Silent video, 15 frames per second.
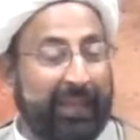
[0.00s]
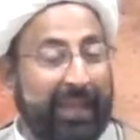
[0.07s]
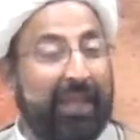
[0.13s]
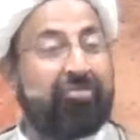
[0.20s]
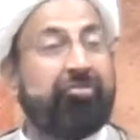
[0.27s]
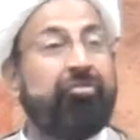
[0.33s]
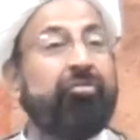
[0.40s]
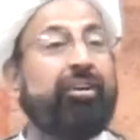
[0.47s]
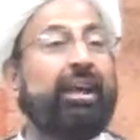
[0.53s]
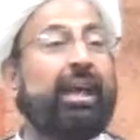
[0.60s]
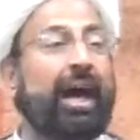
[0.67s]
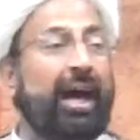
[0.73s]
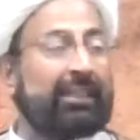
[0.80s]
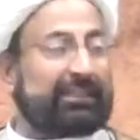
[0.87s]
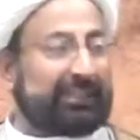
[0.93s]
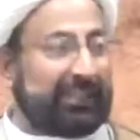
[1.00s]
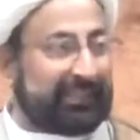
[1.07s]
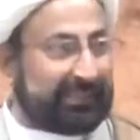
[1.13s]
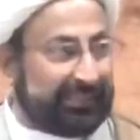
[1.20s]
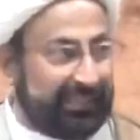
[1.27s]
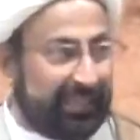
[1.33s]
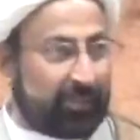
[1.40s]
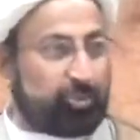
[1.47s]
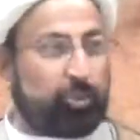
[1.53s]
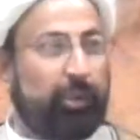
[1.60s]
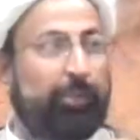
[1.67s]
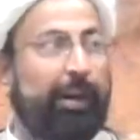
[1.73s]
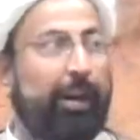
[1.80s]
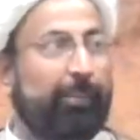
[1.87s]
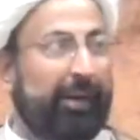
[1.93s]
if we are sincere to
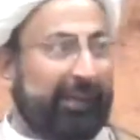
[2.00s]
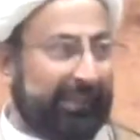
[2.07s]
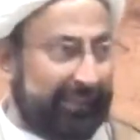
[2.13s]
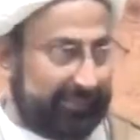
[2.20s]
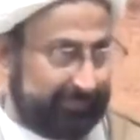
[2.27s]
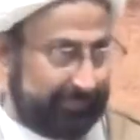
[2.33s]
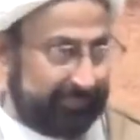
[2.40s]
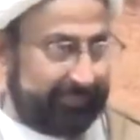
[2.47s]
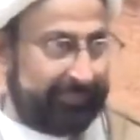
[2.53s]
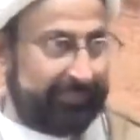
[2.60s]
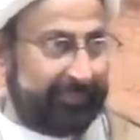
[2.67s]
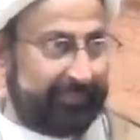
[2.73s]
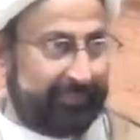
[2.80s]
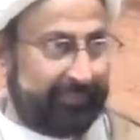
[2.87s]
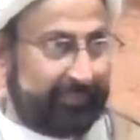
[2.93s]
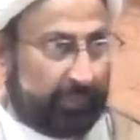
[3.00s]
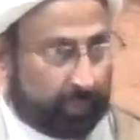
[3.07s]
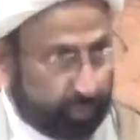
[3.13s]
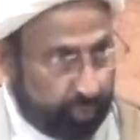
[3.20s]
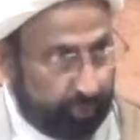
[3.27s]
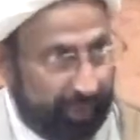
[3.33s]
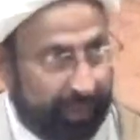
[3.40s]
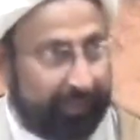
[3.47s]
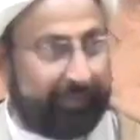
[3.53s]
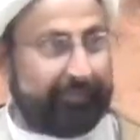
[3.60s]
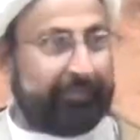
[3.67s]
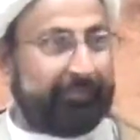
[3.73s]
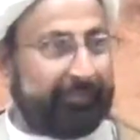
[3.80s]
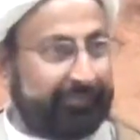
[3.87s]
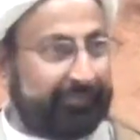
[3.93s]
Imam Ali,
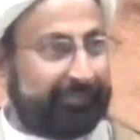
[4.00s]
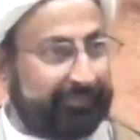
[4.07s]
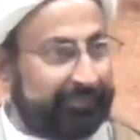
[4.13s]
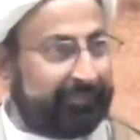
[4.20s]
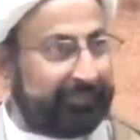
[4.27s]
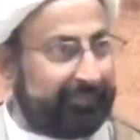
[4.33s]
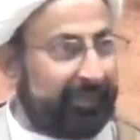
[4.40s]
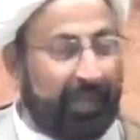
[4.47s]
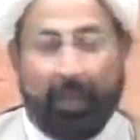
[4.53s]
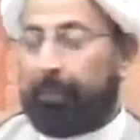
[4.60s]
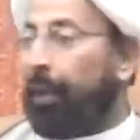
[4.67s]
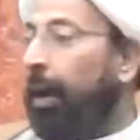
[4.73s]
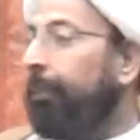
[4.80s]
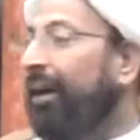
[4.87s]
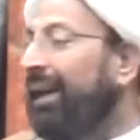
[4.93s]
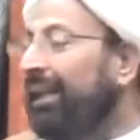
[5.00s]
today Imam